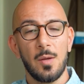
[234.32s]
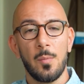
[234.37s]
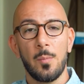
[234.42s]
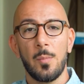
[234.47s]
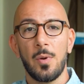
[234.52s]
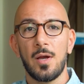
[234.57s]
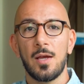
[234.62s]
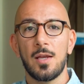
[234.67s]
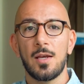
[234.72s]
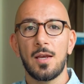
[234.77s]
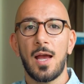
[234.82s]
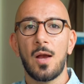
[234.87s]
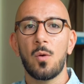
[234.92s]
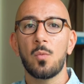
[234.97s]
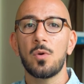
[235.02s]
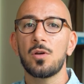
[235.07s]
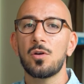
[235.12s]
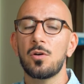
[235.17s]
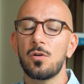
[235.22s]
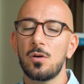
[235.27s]
But I
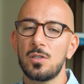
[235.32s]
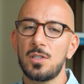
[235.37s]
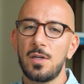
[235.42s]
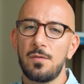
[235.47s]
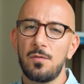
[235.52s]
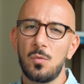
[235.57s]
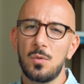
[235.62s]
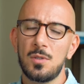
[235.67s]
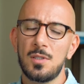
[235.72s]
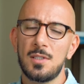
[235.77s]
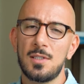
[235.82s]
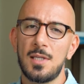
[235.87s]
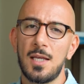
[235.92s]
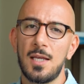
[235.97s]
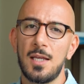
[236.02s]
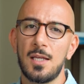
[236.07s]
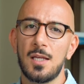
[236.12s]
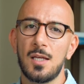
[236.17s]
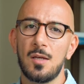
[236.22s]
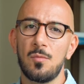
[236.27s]
would encourage everyone to
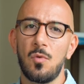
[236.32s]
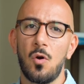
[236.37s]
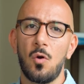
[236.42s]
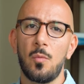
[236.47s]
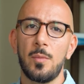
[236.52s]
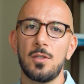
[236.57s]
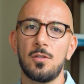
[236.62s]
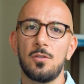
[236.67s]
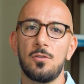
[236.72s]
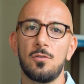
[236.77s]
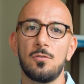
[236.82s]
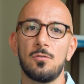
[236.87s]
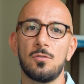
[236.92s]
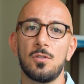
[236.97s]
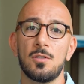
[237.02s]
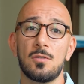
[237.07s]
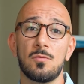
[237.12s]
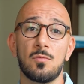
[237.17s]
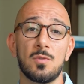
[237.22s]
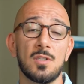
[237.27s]
take a moment to
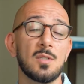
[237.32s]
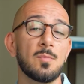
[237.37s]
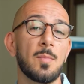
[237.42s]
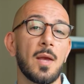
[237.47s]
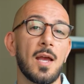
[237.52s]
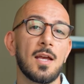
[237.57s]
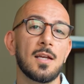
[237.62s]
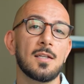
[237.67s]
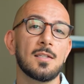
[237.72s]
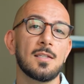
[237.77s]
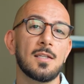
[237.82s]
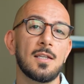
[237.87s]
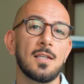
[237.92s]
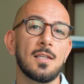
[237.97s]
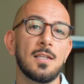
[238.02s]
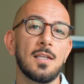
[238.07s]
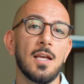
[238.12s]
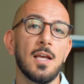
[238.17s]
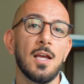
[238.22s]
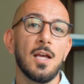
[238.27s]
just respect
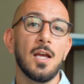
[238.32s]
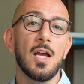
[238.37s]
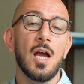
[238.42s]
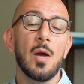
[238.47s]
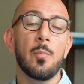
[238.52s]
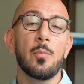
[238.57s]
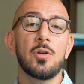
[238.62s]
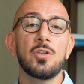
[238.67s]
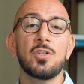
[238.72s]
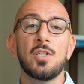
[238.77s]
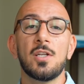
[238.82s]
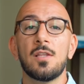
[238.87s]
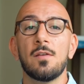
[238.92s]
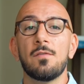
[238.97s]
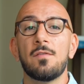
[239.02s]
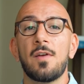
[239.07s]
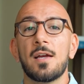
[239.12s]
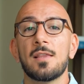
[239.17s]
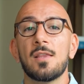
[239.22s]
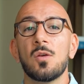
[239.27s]
and appreciate the
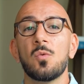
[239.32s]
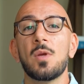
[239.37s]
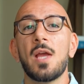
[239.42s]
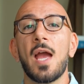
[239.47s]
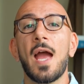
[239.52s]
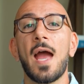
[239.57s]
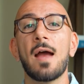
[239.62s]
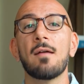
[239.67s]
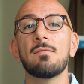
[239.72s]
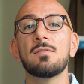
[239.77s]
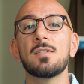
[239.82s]
fact that we have